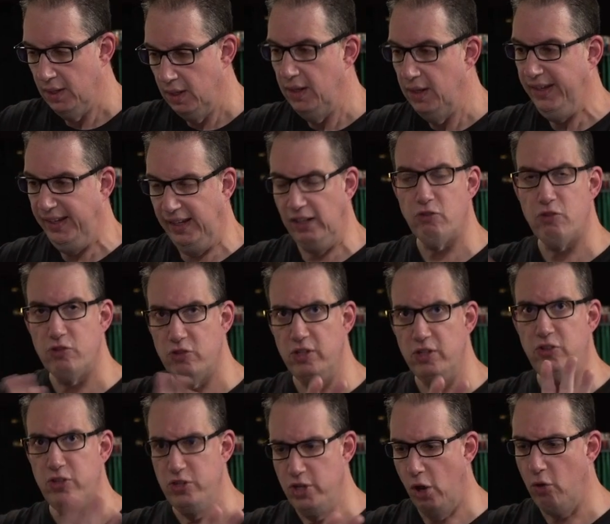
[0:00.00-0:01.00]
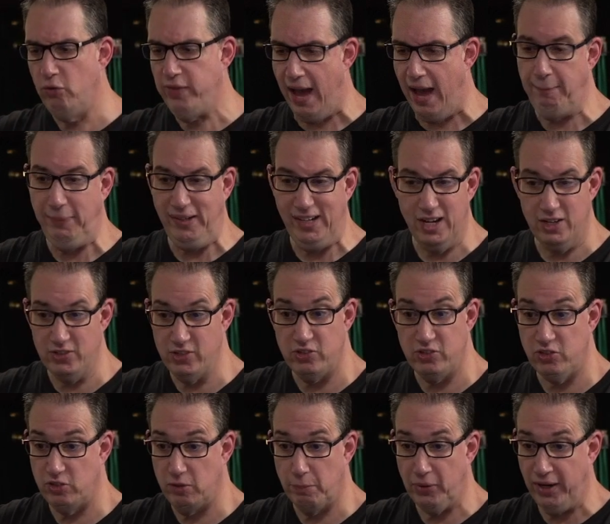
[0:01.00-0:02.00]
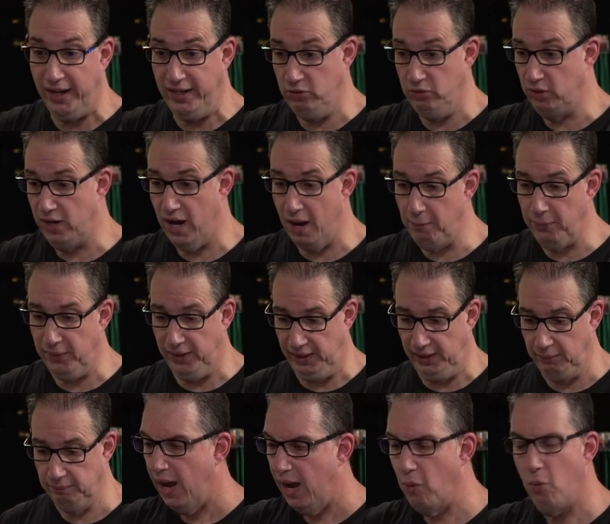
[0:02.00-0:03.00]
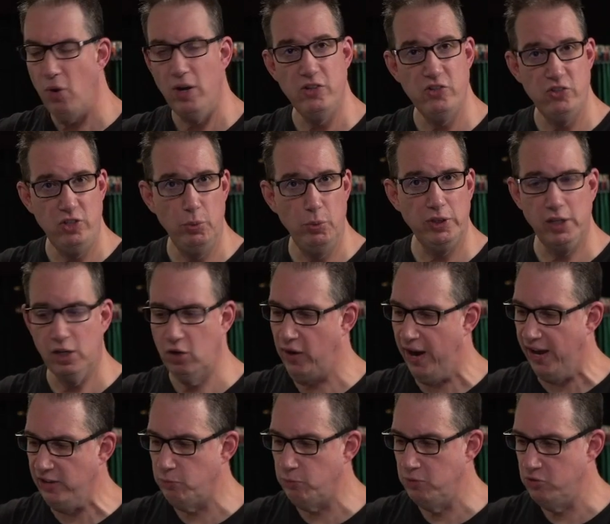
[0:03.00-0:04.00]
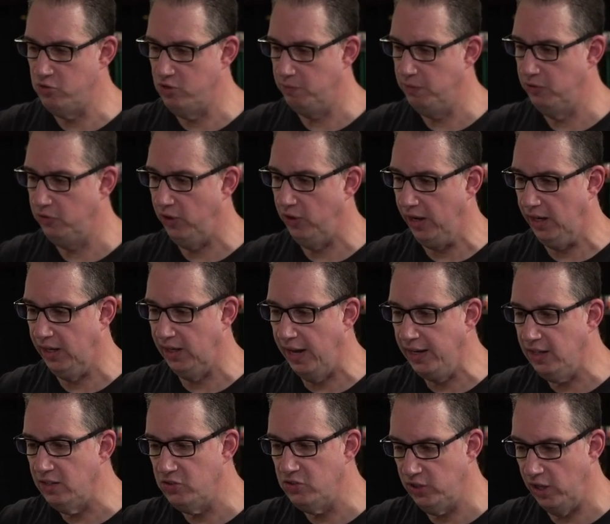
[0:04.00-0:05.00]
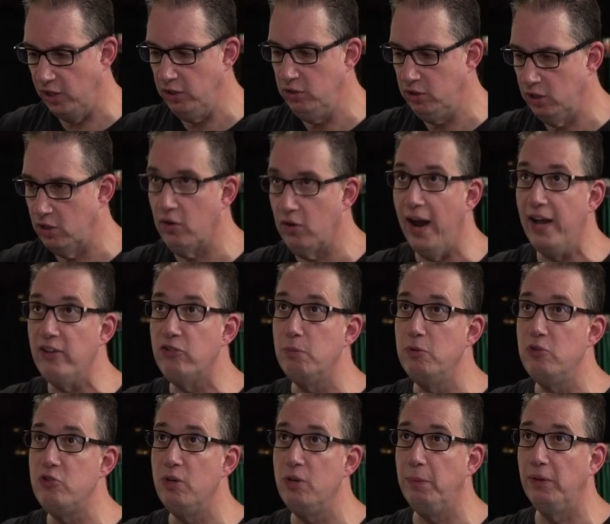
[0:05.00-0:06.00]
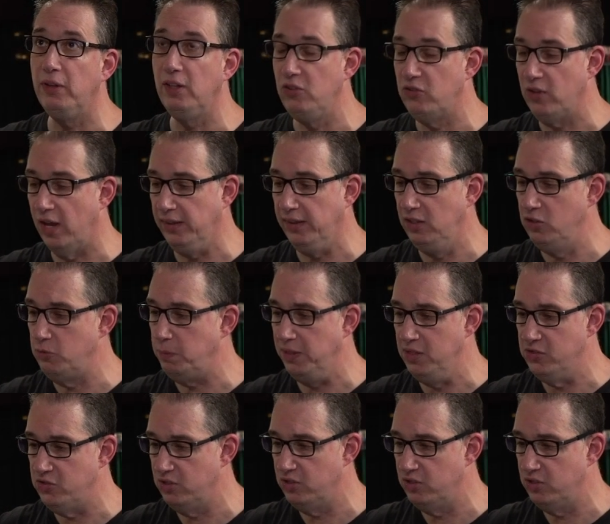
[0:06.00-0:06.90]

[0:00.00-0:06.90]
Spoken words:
interested to know that because this is a brand new company, I want to see what the craftsmanship is like. And I can tell you the craftsmanship, at least on these pieces,